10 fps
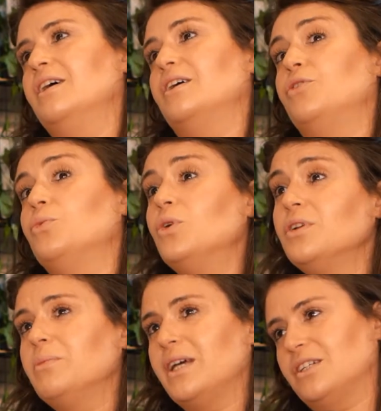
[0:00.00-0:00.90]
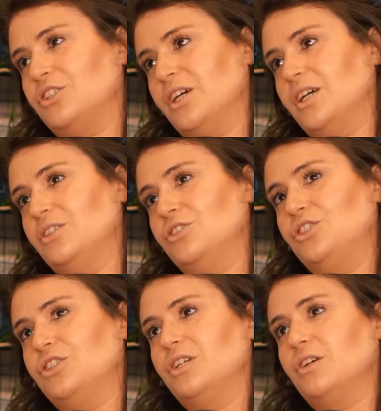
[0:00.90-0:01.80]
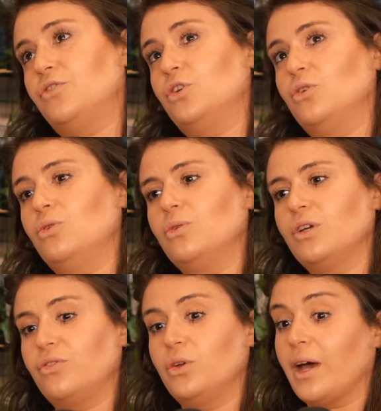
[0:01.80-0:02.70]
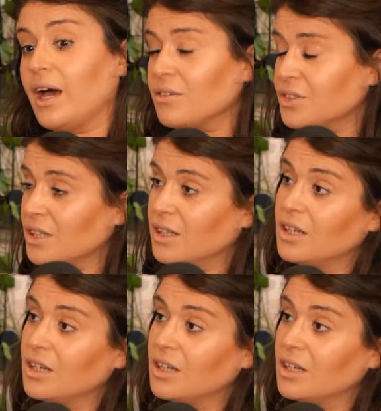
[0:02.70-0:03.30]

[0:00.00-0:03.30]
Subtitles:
If you want to make a change, if you have something